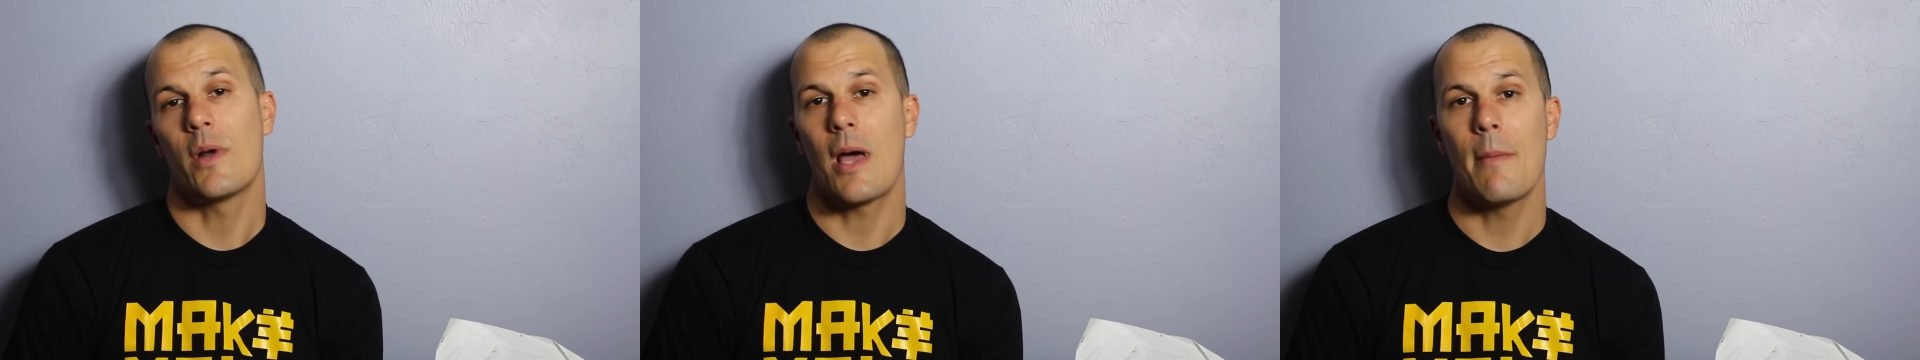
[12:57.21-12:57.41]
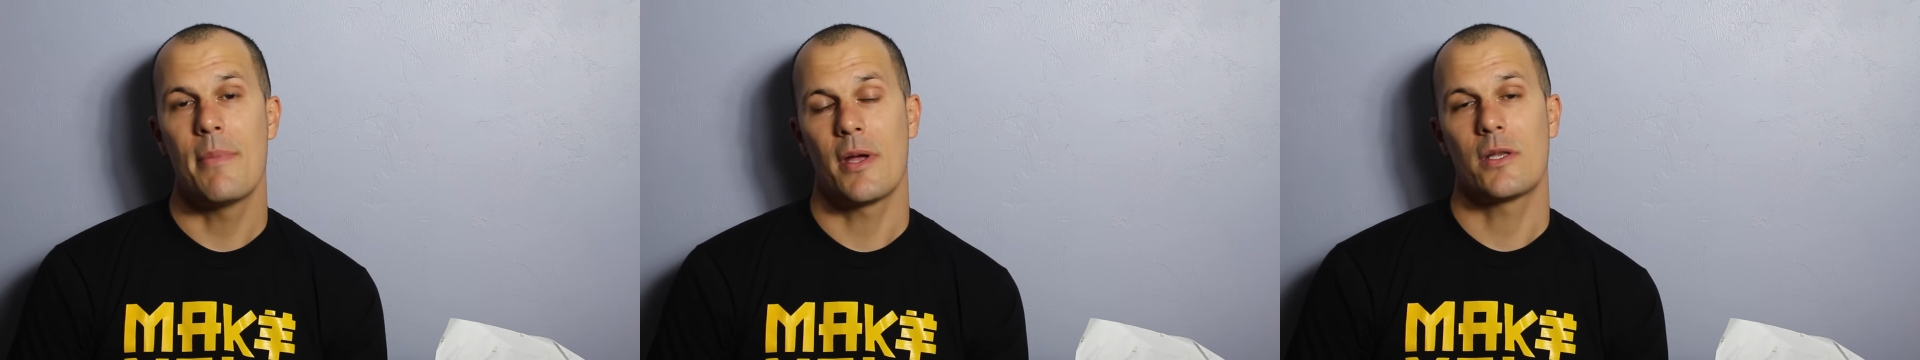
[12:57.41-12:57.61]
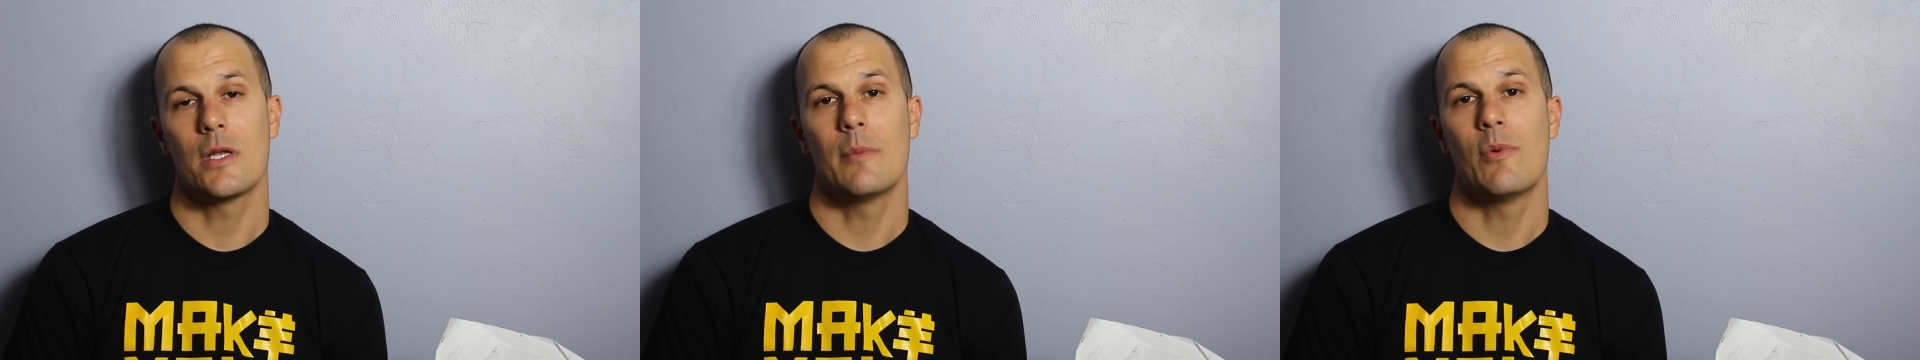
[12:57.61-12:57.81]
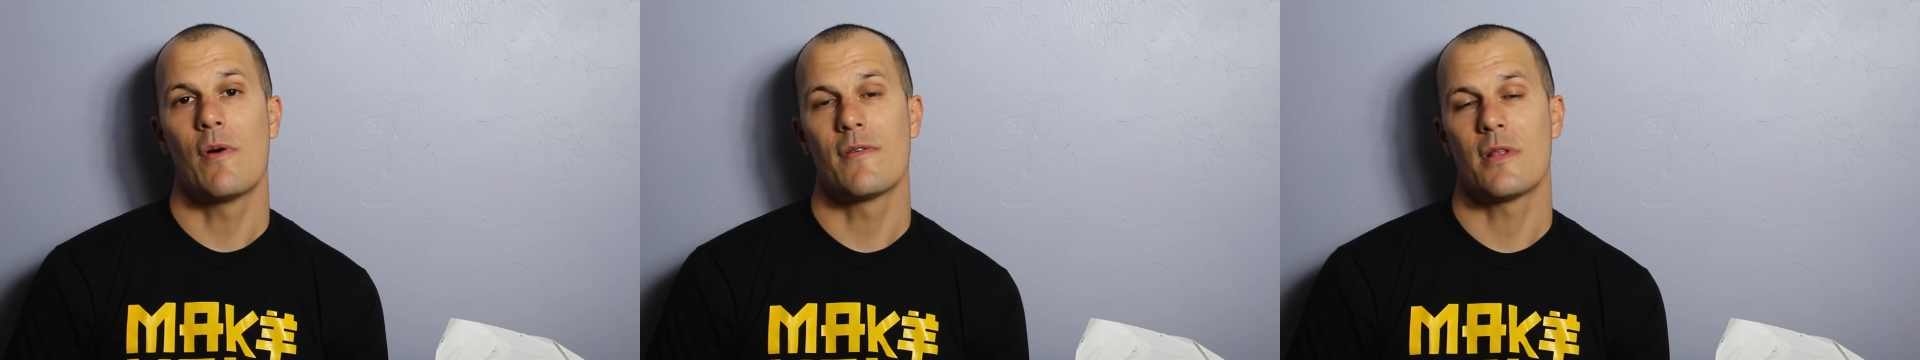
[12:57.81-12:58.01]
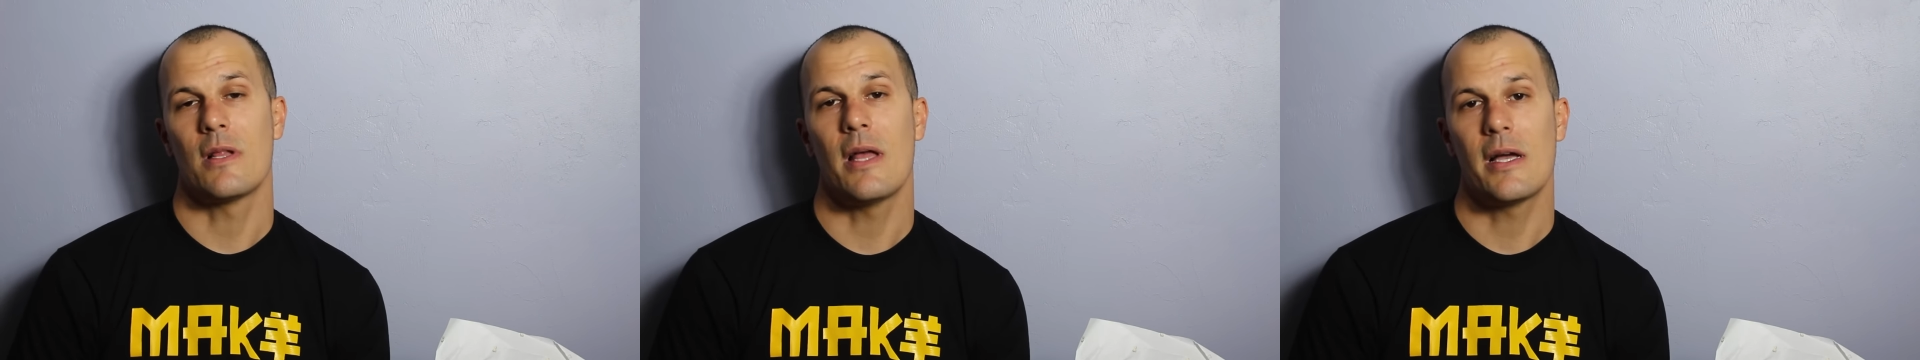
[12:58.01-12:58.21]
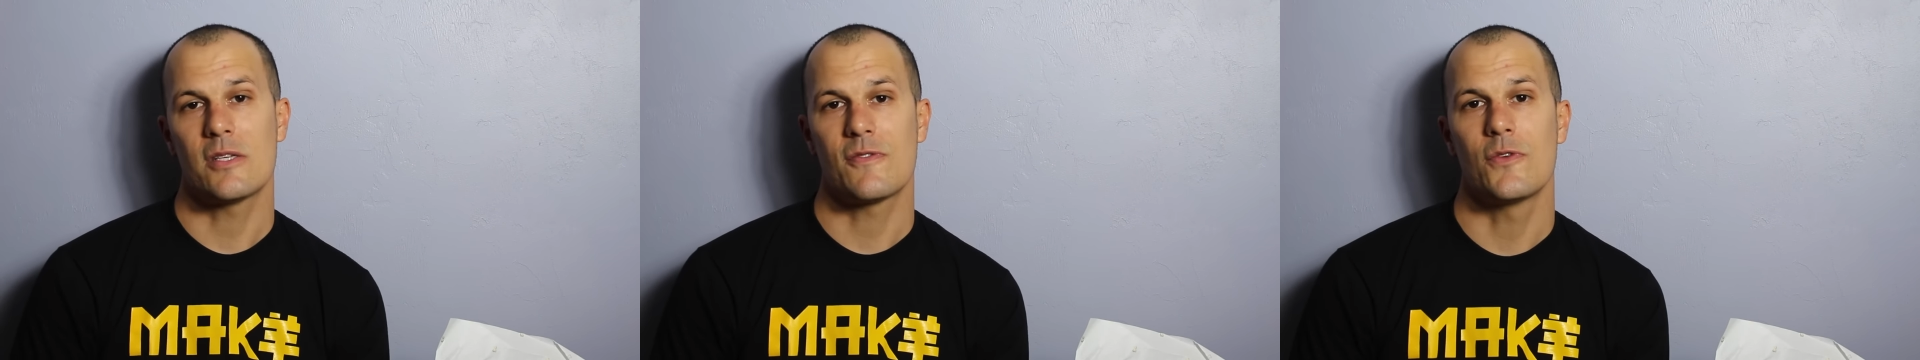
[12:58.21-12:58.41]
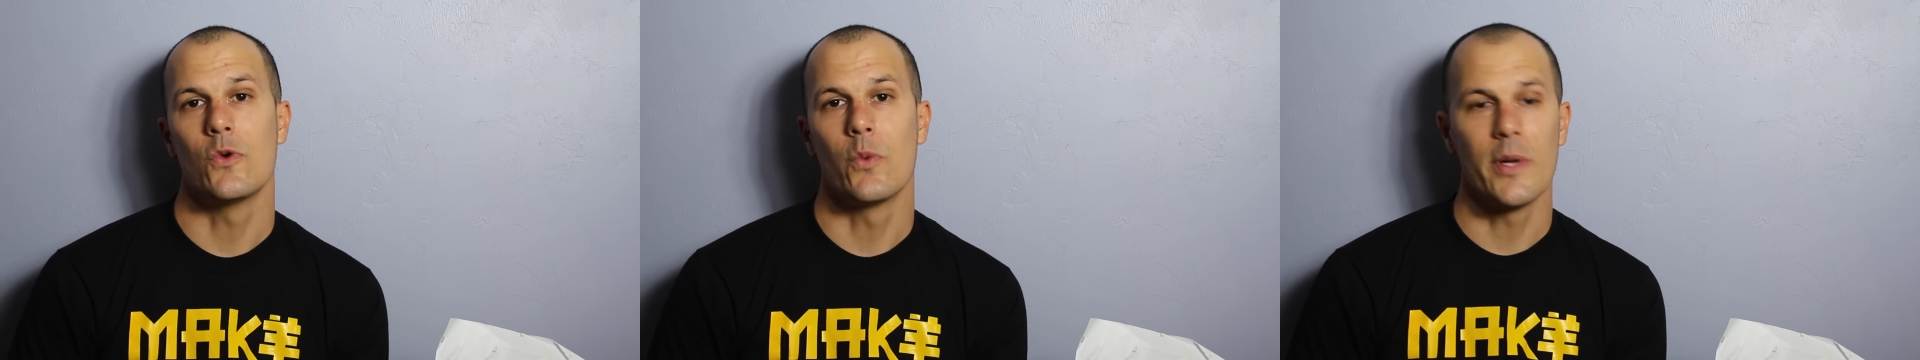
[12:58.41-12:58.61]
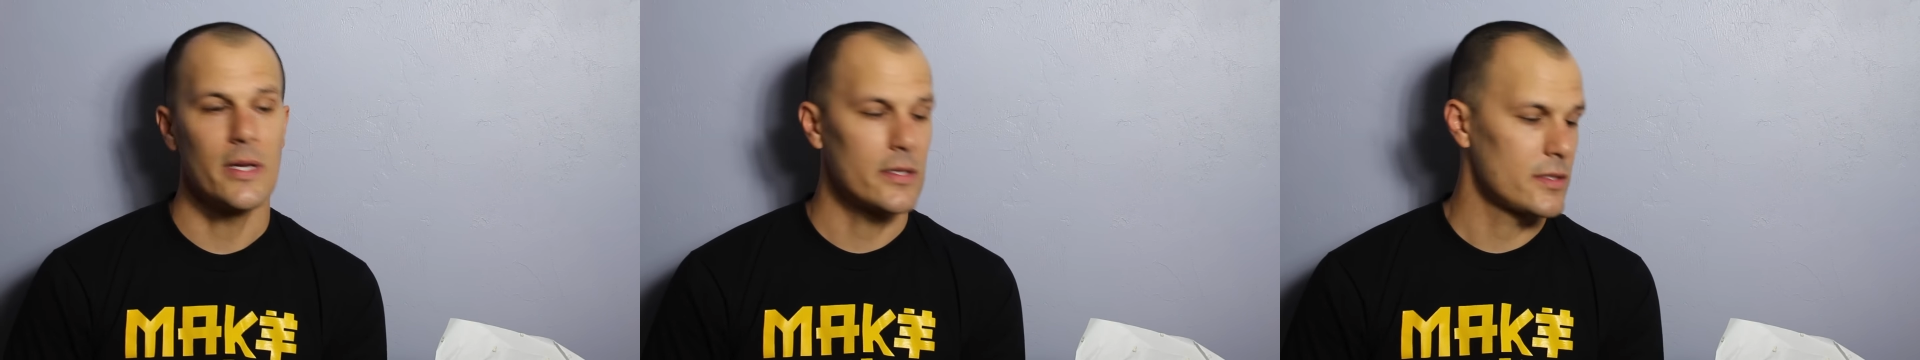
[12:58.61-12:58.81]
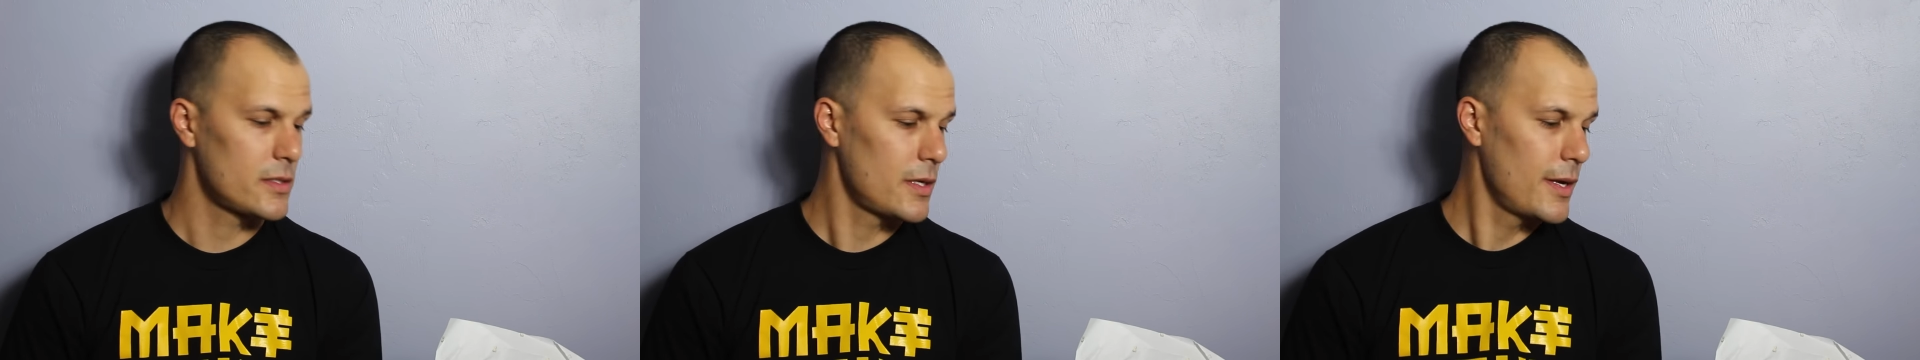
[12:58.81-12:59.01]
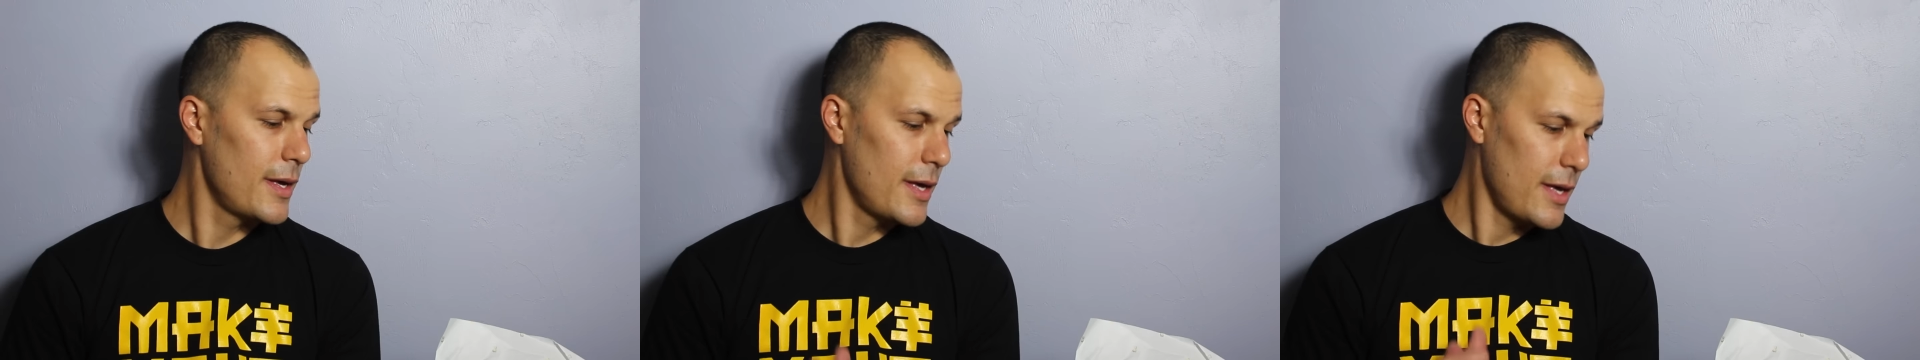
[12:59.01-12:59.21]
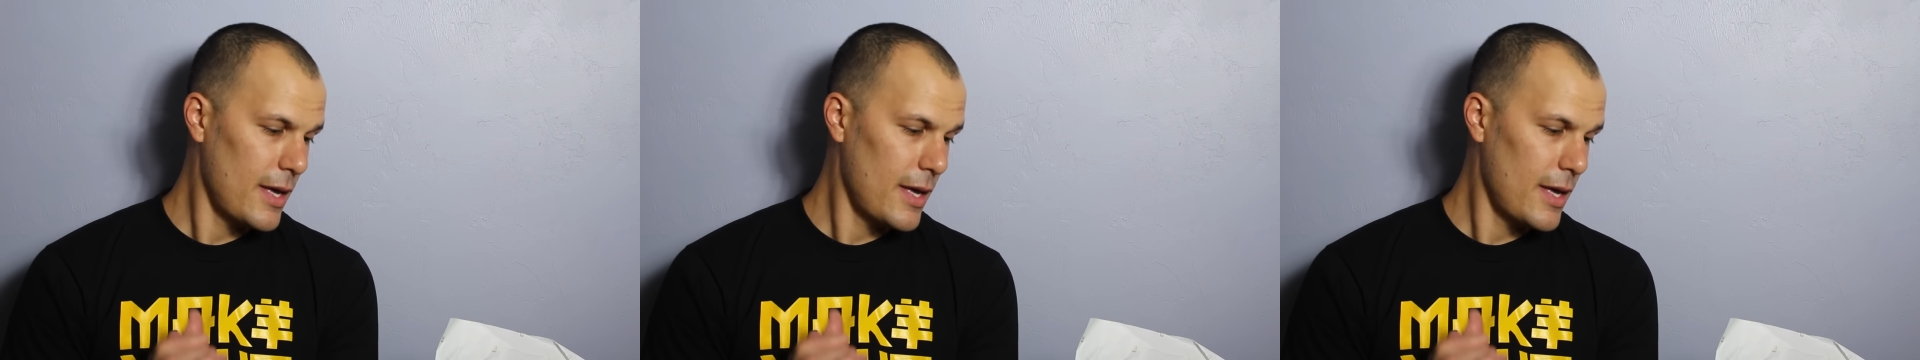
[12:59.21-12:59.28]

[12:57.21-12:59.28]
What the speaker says: what I picked up over the last few weeks.